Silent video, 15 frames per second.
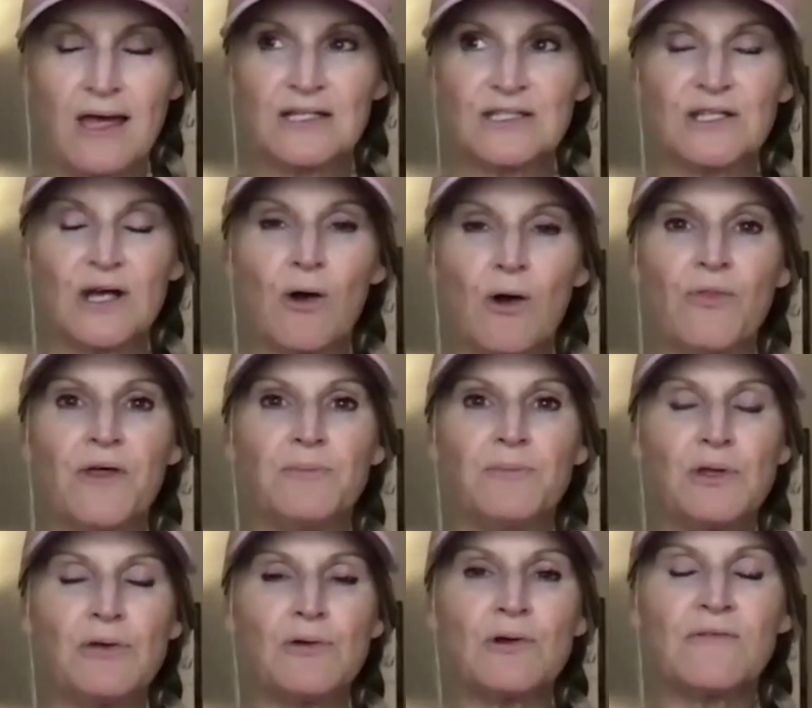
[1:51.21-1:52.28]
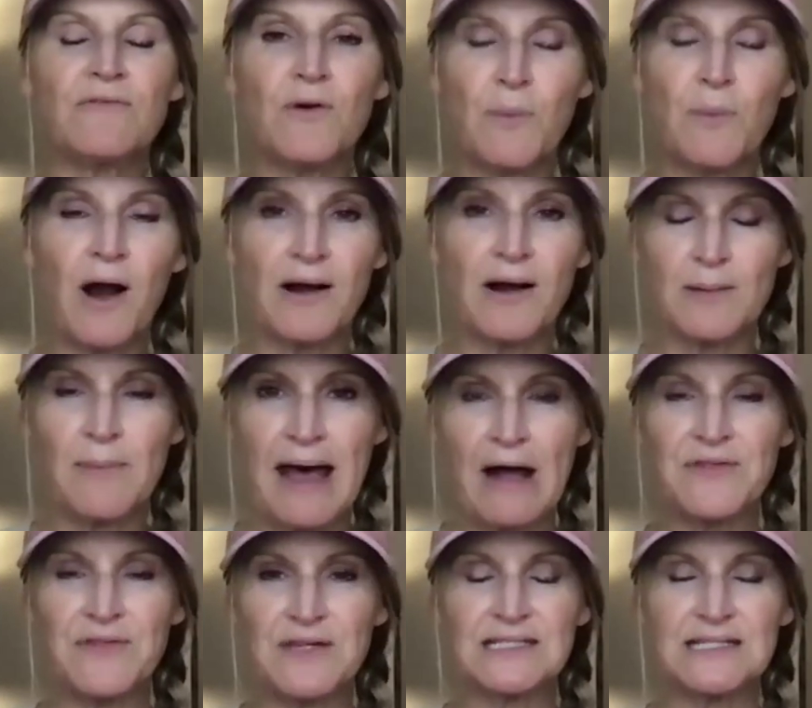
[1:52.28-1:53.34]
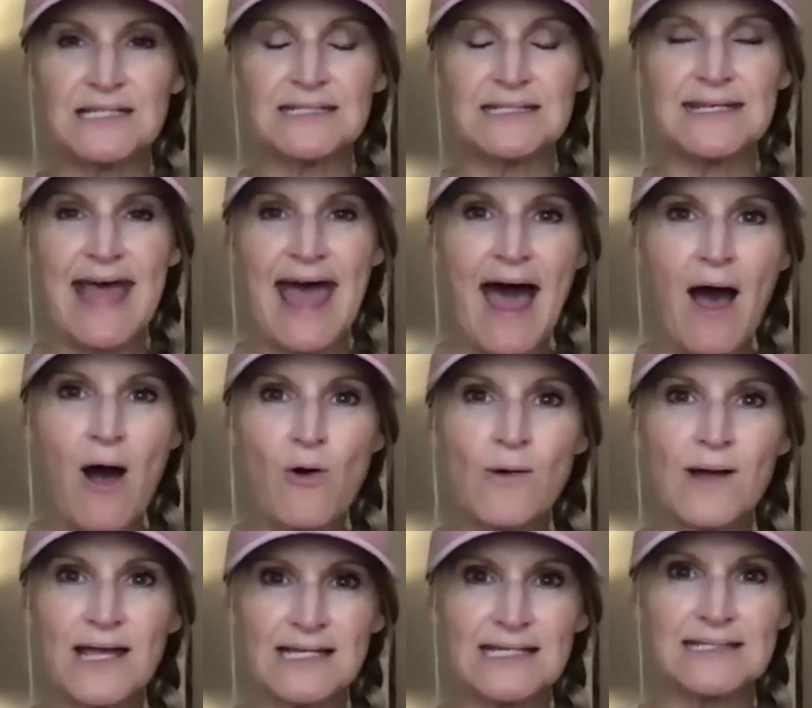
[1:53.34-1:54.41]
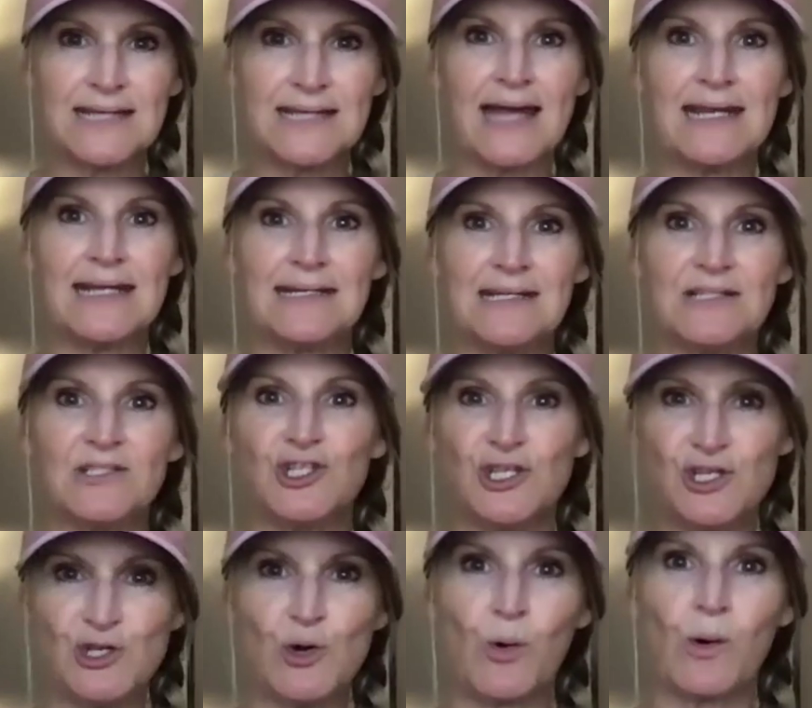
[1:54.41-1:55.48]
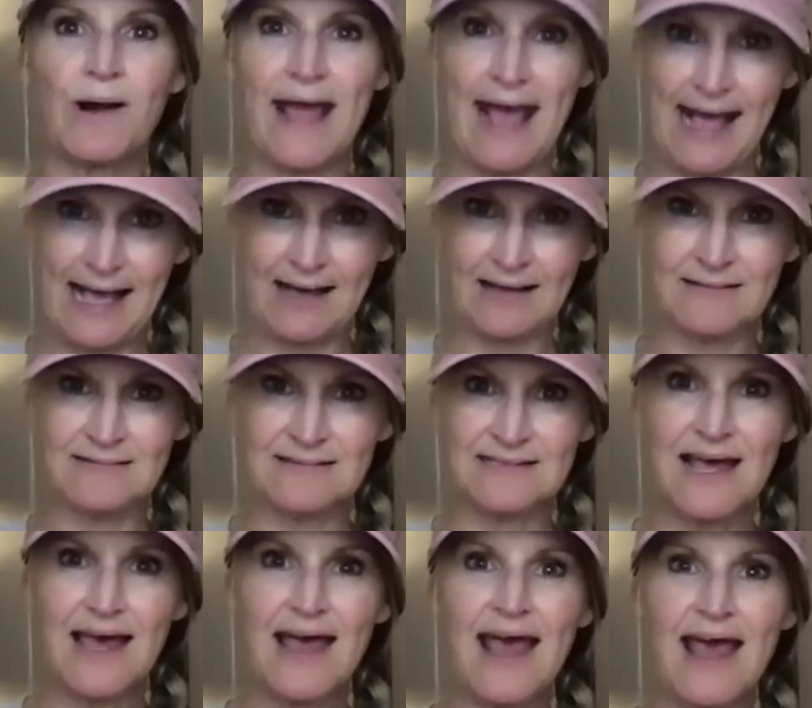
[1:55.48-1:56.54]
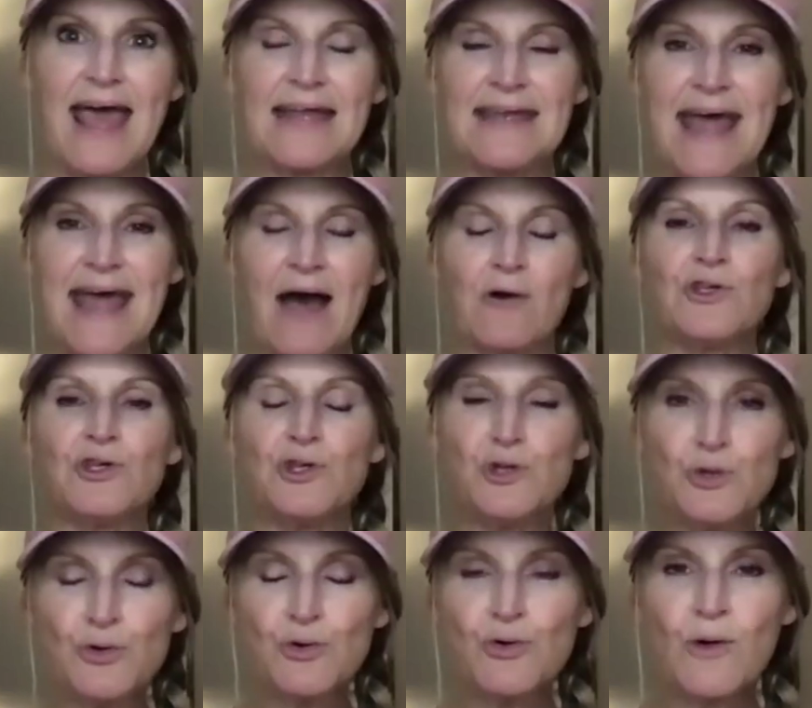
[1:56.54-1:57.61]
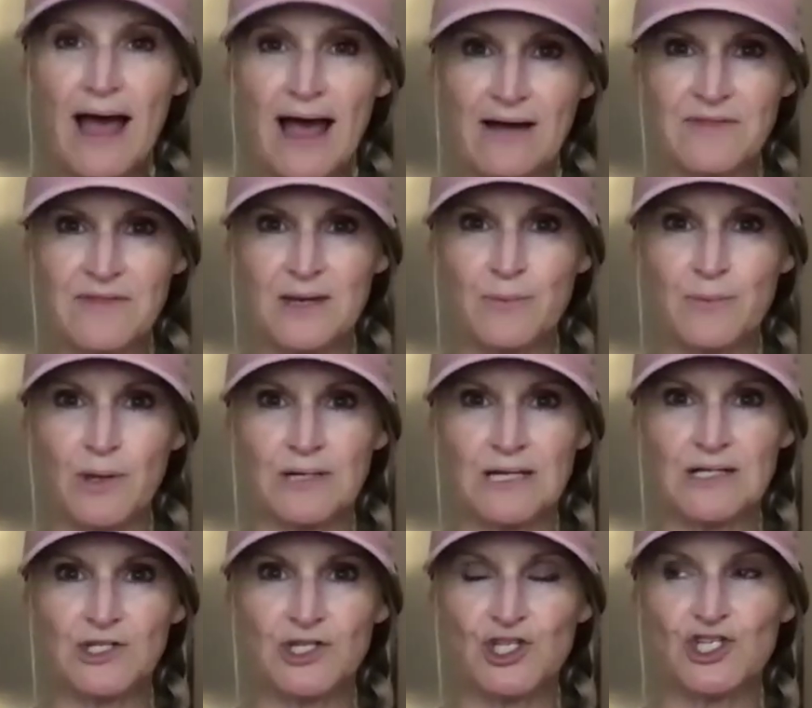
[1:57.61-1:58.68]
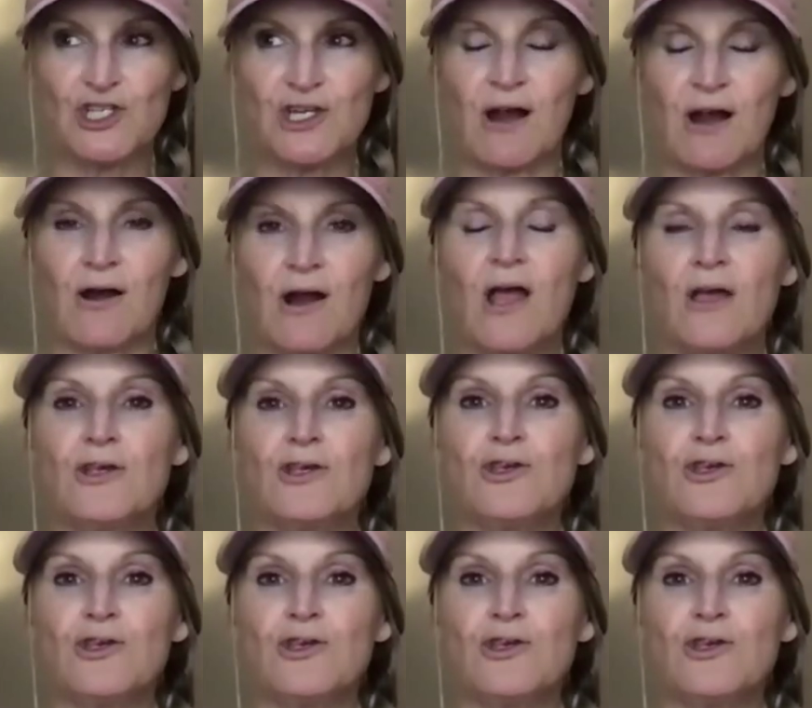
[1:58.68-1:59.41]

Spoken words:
So the beautiful part about this is now it is getting into your hands. And now you have the ability to share